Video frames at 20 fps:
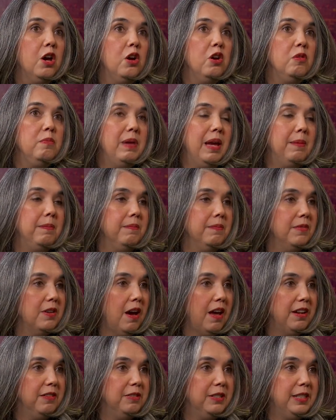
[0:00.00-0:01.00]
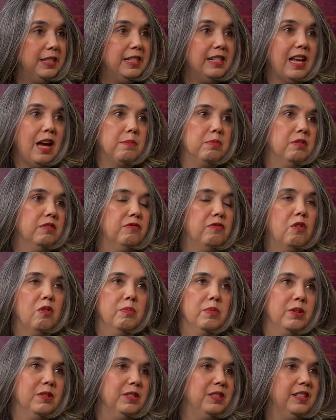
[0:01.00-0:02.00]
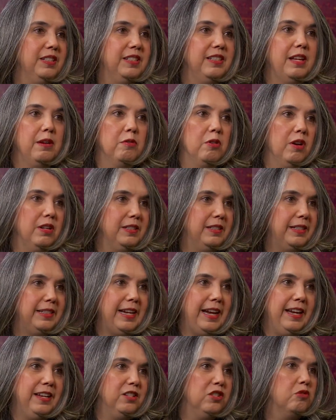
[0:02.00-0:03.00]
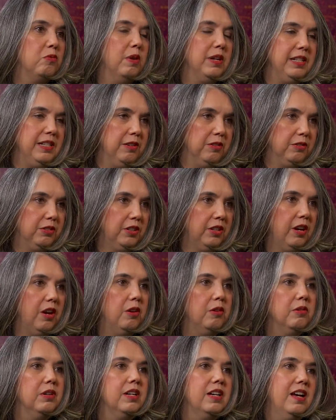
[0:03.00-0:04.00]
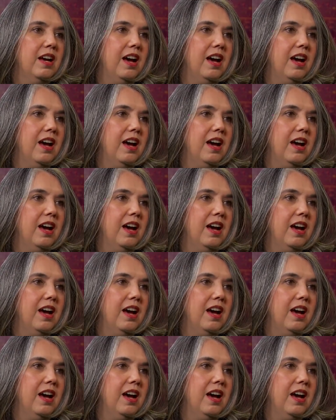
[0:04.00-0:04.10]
who may not have seen that performer since they were on stage 20 years ago.